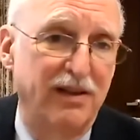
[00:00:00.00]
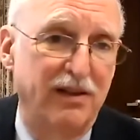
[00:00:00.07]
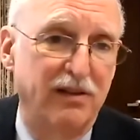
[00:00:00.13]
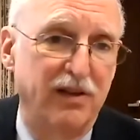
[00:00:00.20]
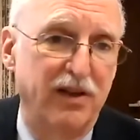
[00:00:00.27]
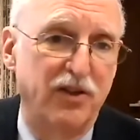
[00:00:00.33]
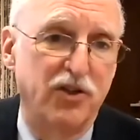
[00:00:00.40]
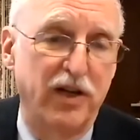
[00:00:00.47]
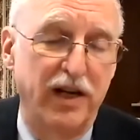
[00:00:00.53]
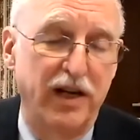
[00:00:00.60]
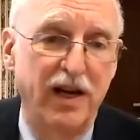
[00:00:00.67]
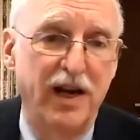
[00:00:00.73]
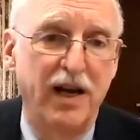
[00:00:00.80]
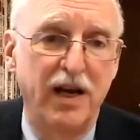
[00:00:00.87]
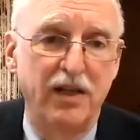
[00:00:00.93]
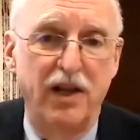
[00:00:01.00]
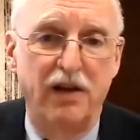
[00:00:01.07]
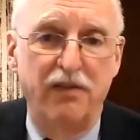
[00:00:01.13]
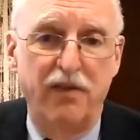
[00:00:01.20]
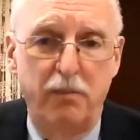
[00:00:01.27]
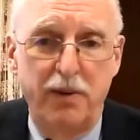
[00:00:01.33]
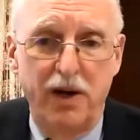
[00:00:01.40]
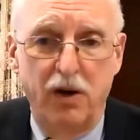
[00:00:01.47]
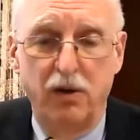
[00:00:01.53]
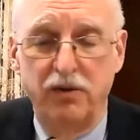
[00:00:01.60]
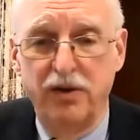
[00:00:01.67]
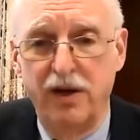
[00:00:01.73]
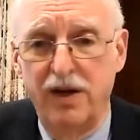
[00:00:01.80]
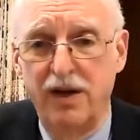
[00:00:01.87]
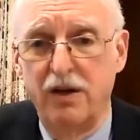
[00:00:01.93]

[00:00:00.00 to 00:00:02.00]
Let's say they've upheld